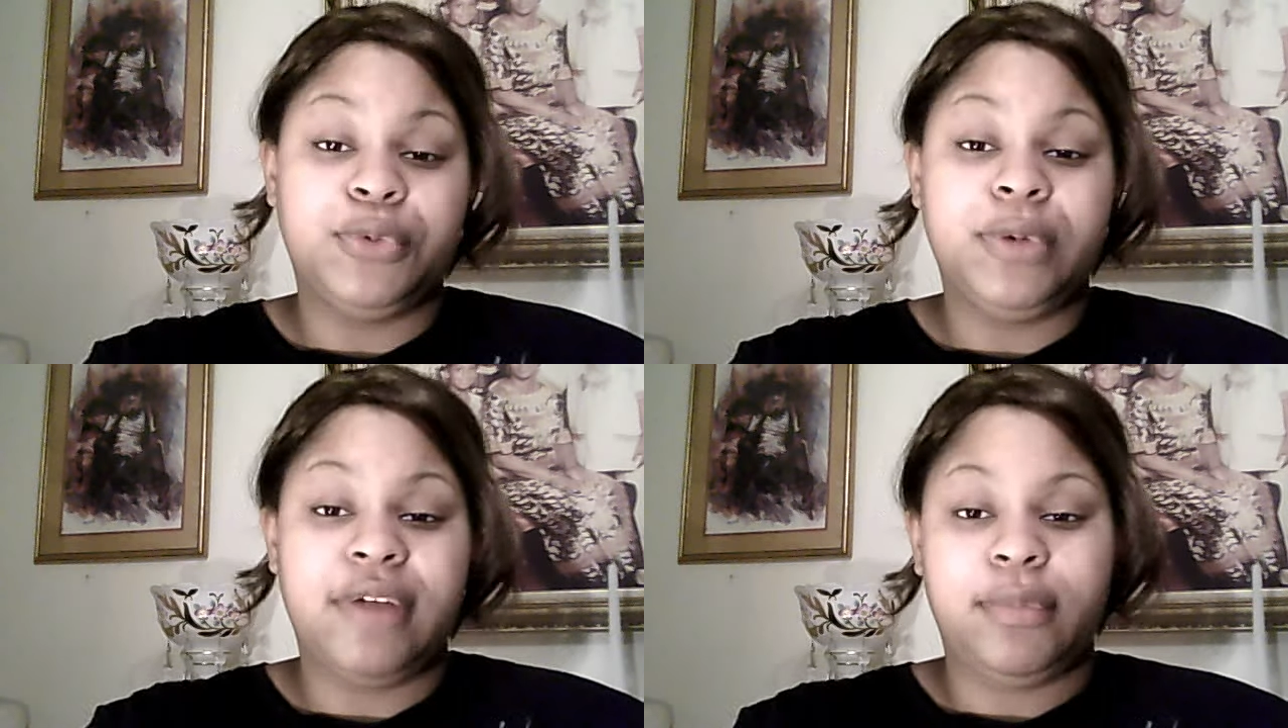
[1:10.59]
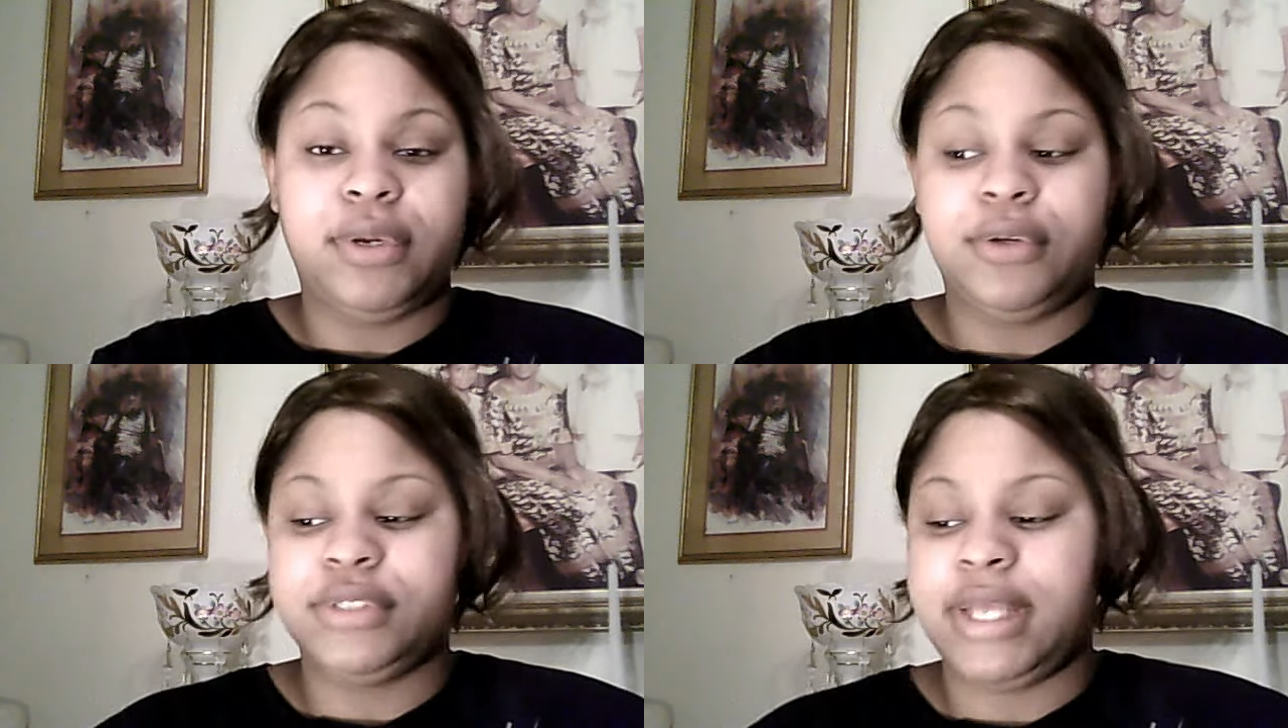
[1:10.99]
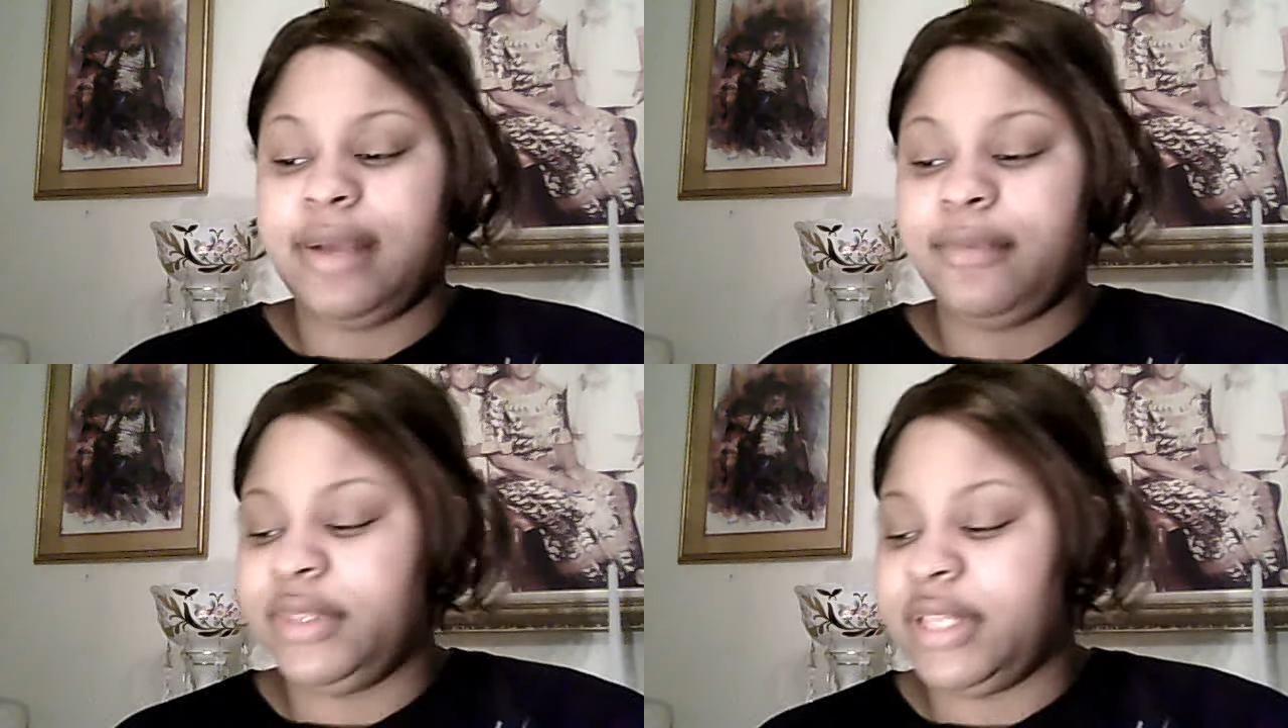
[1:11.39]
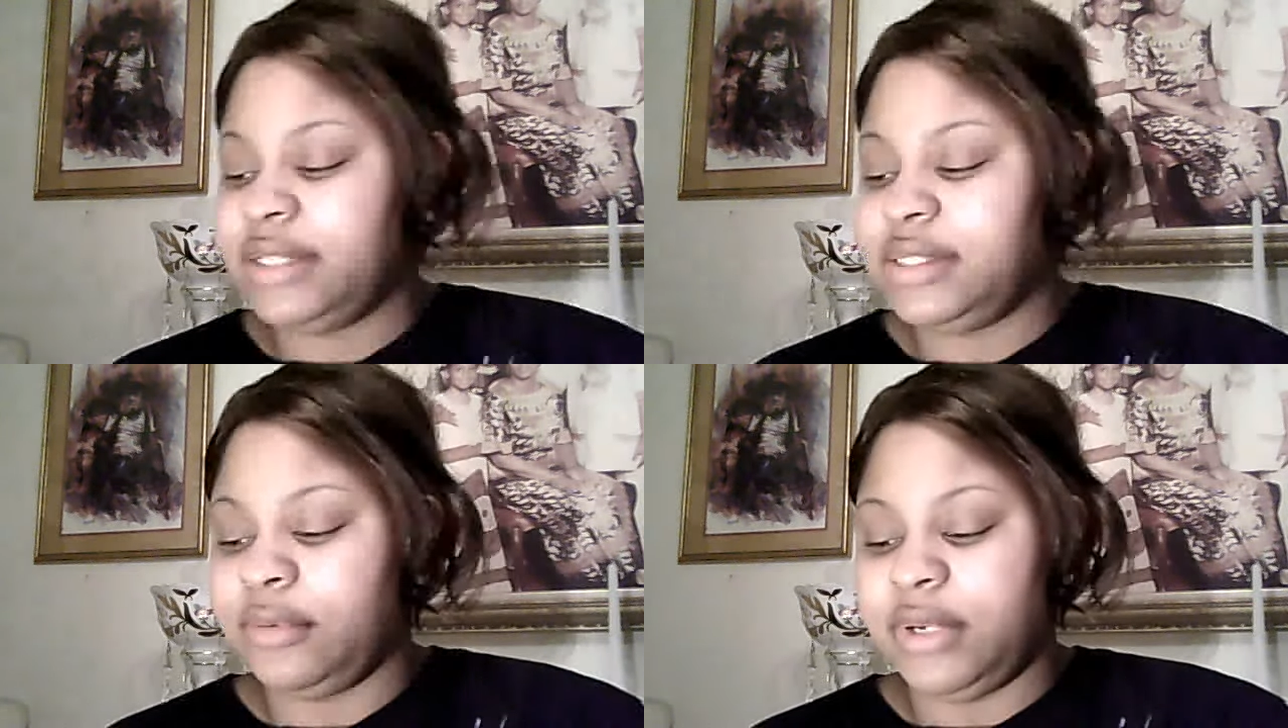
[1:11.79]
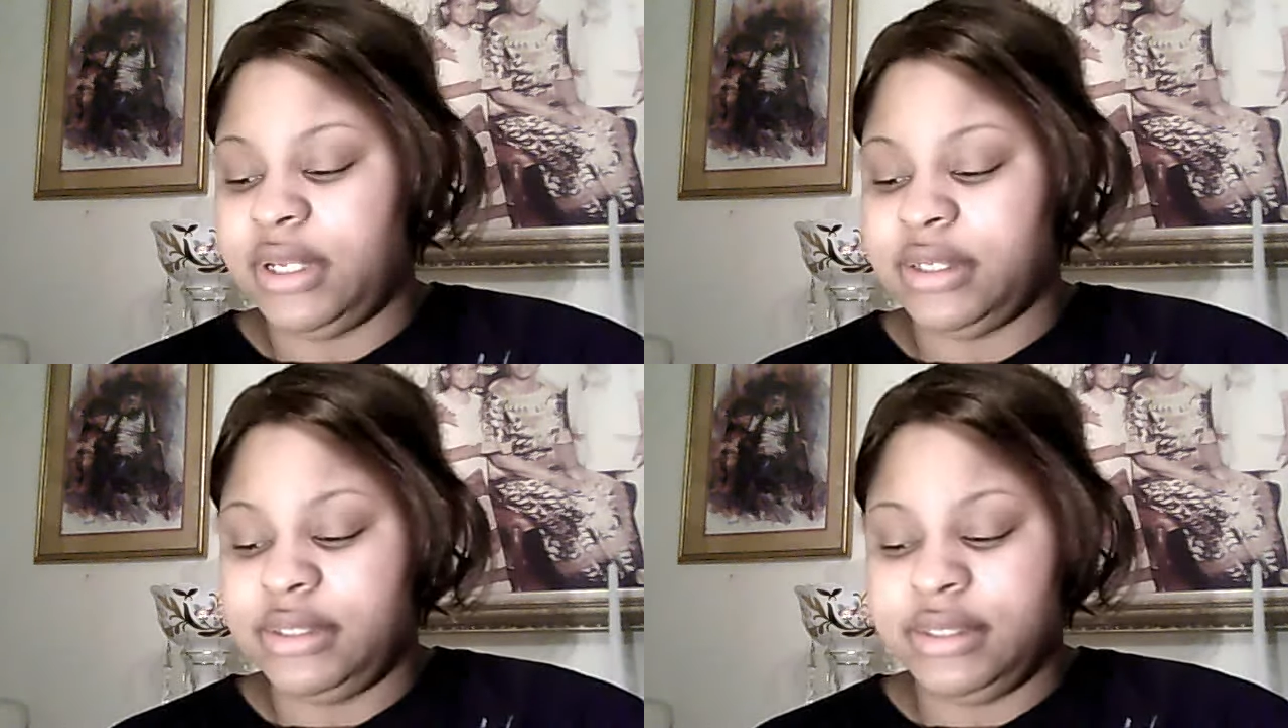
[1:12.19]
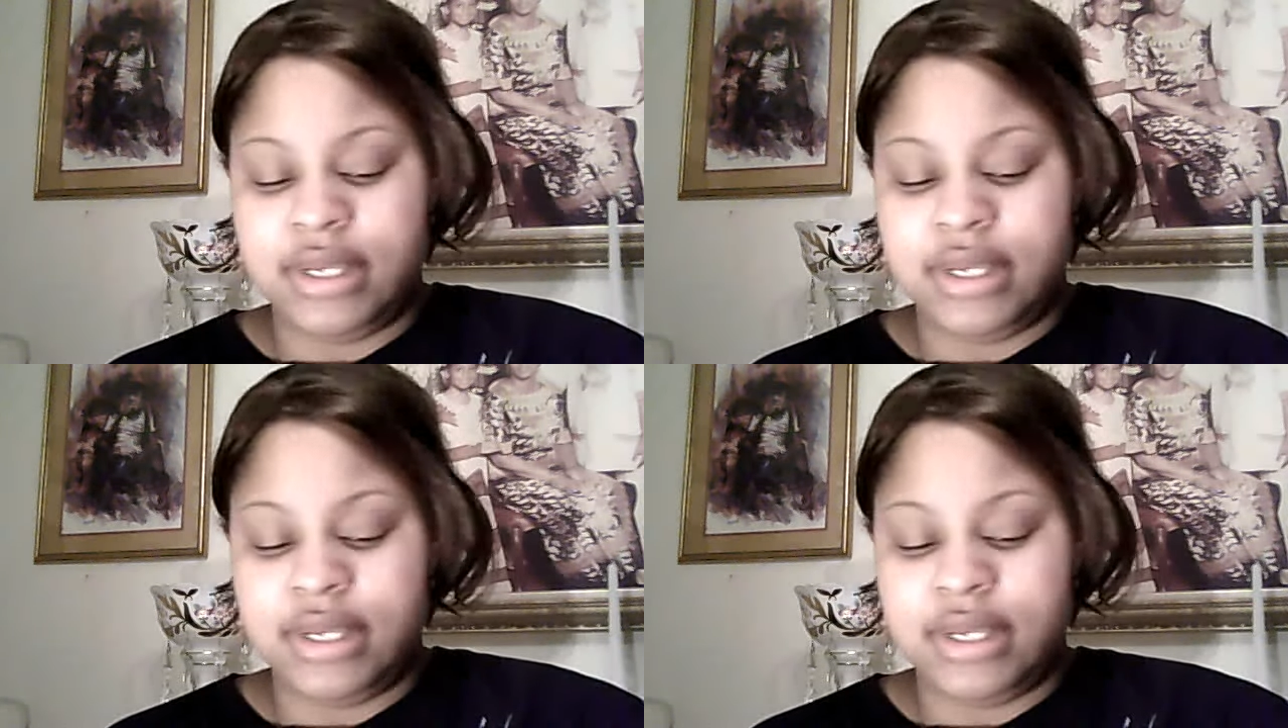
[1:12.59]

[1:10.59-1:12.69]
Everyone knows what that zone is.